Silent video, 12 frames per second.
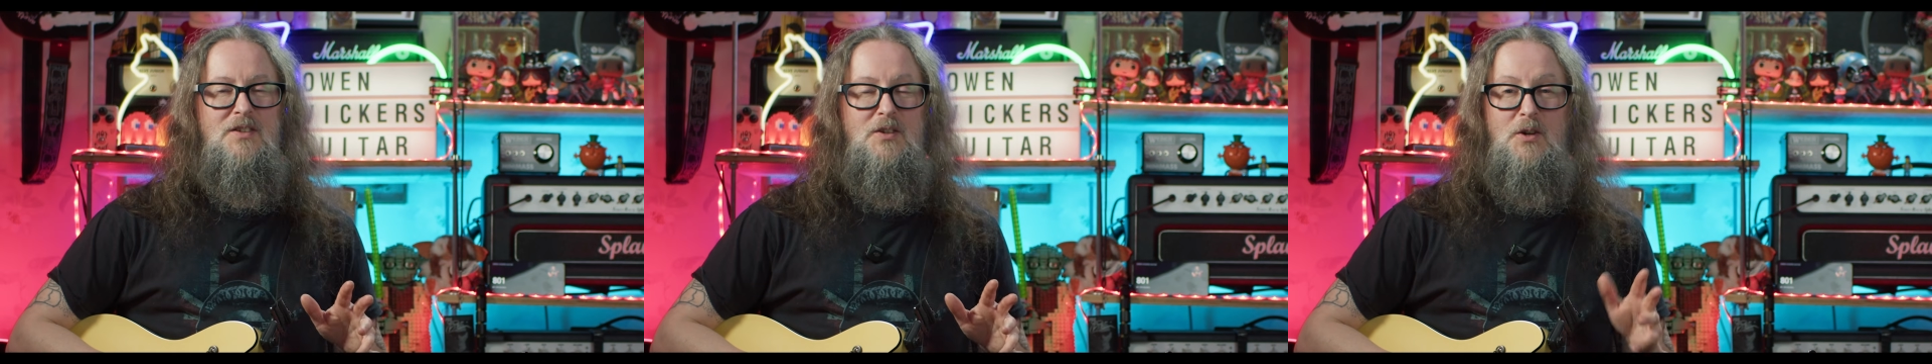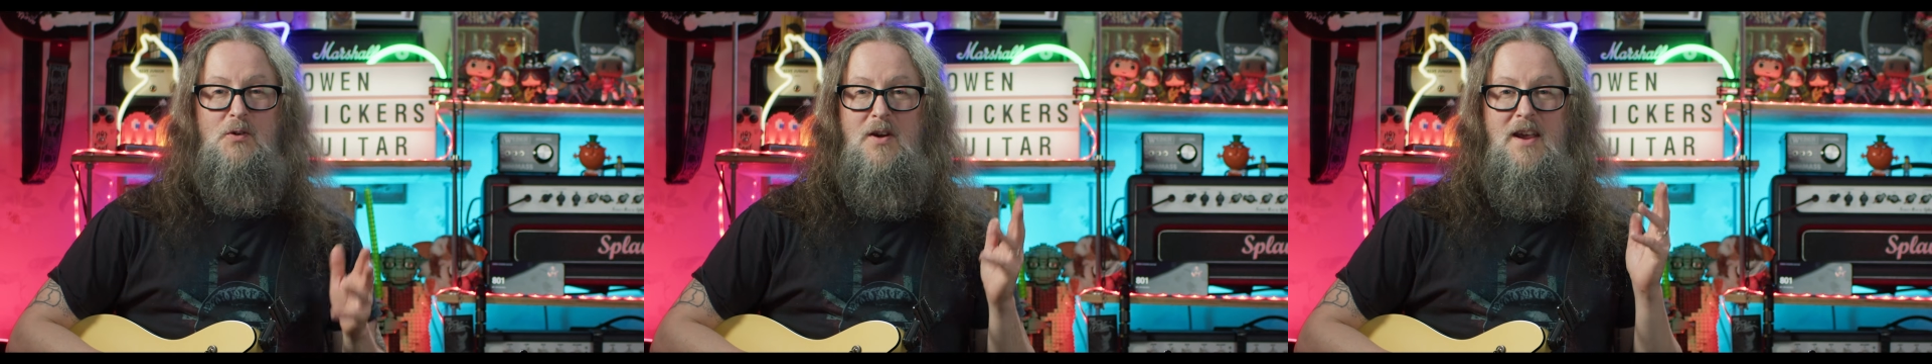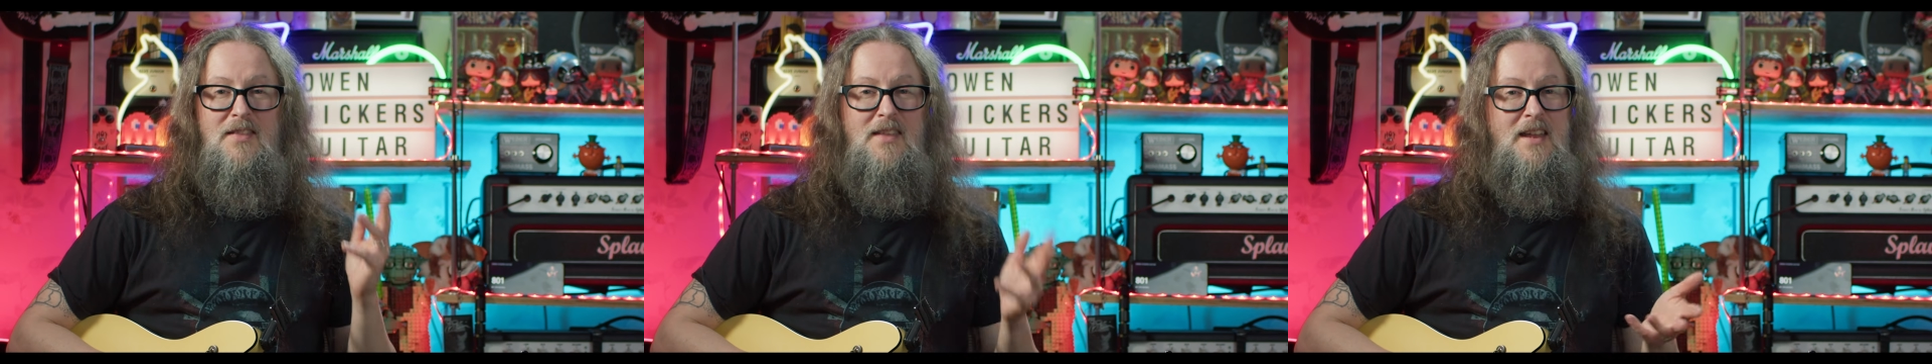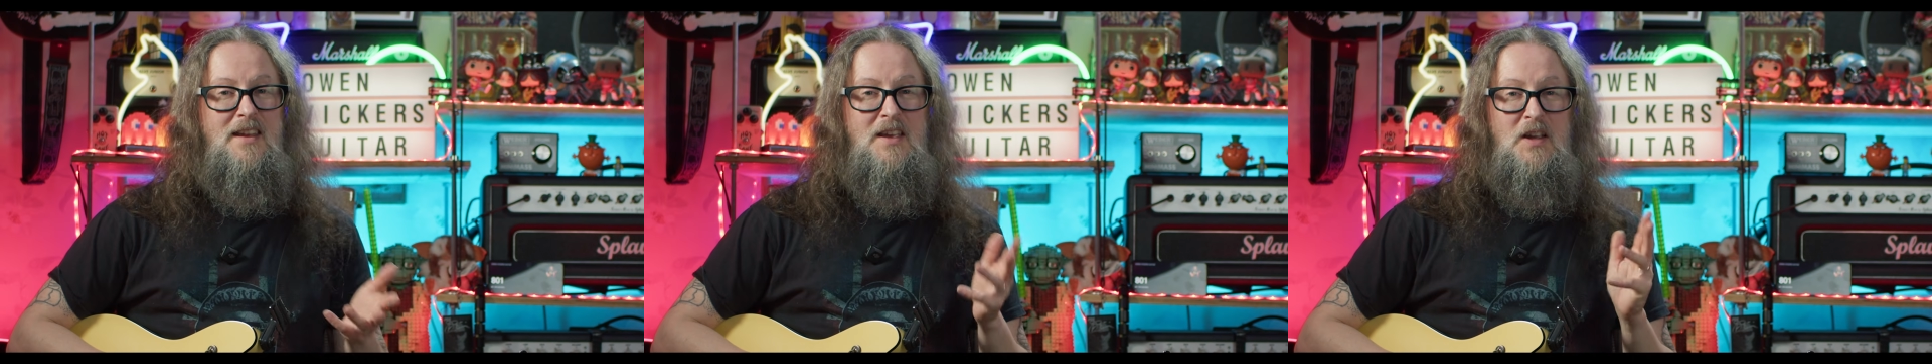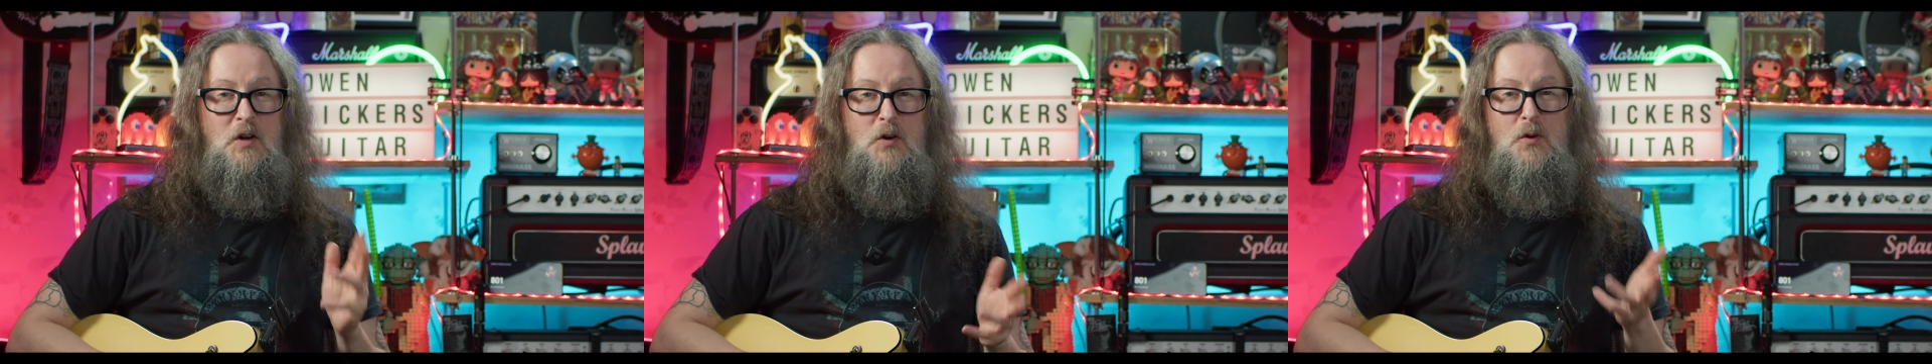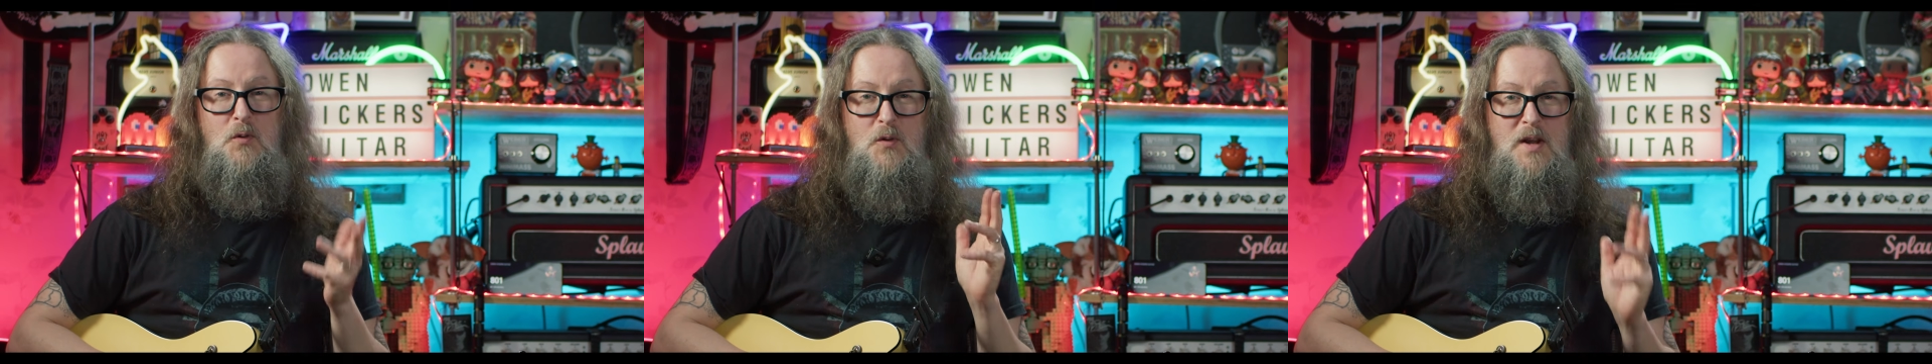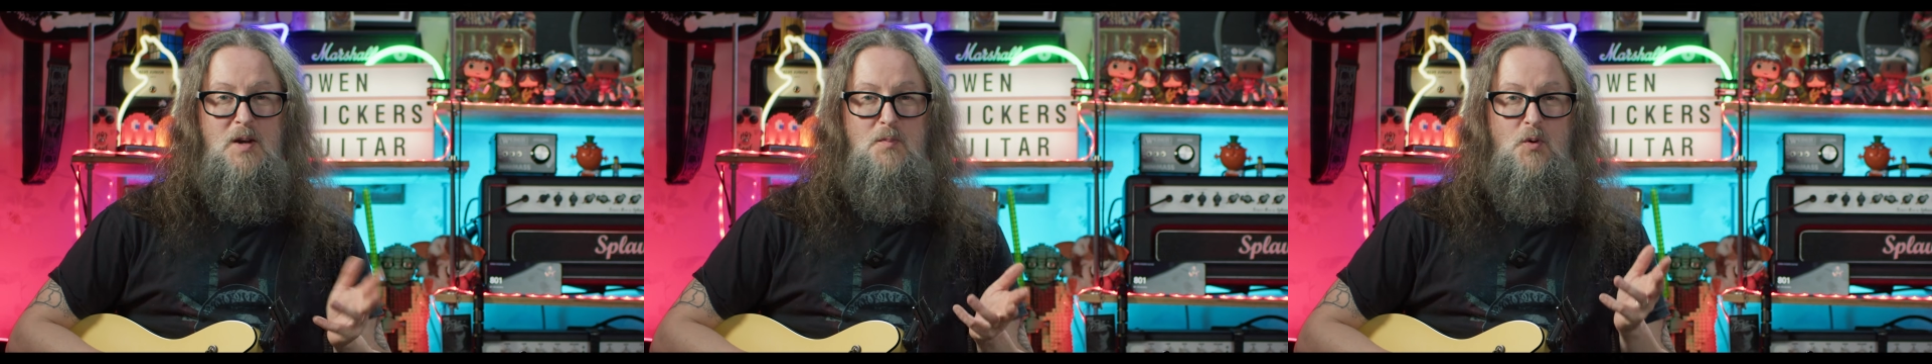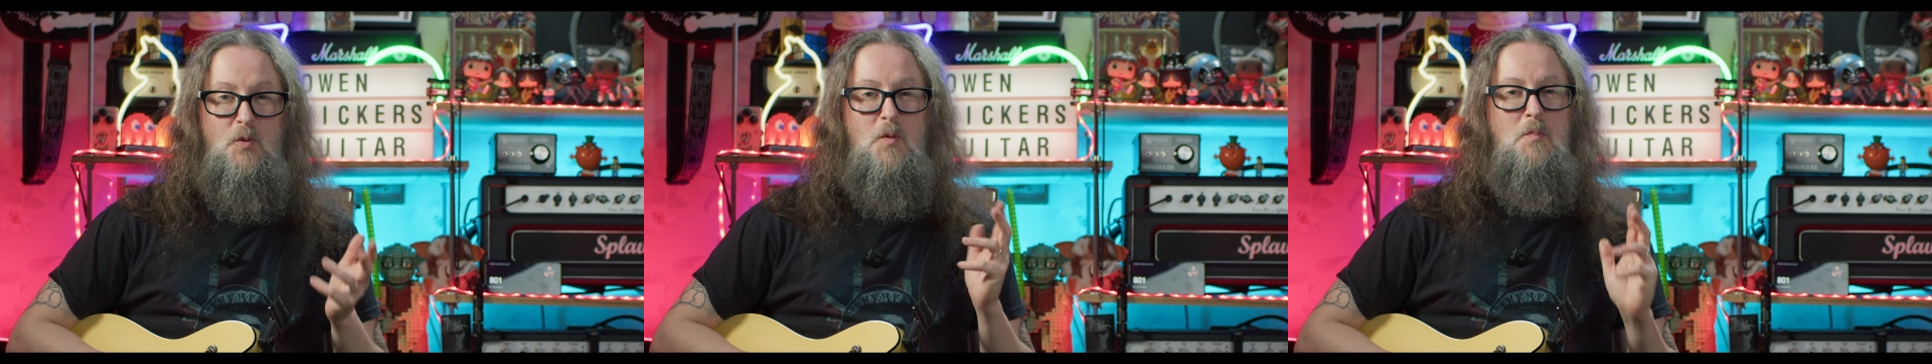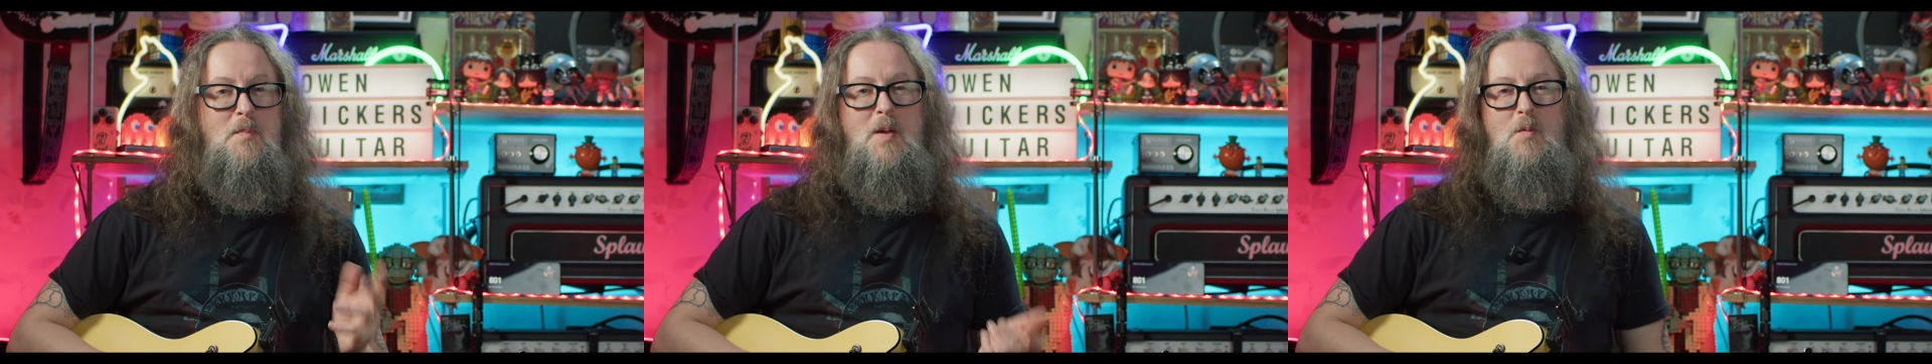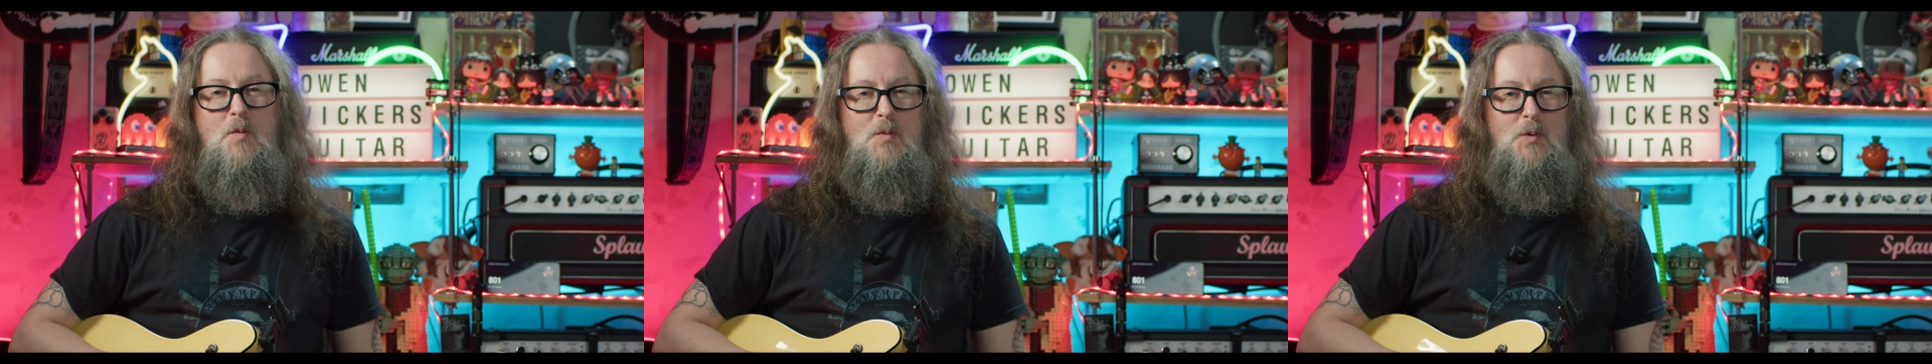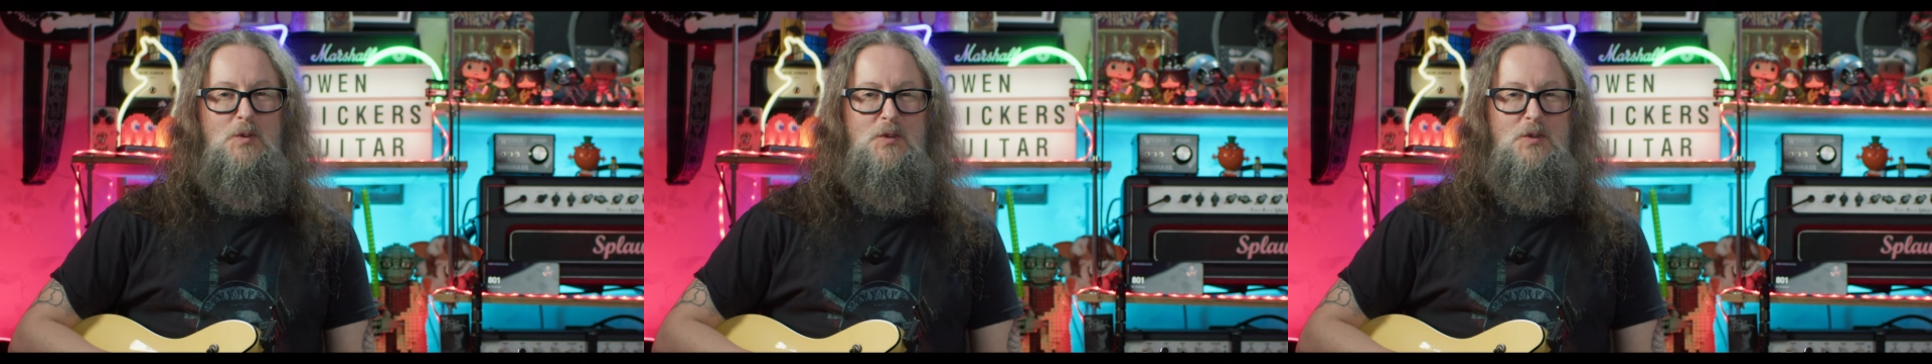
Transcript: to create that incredible, memorable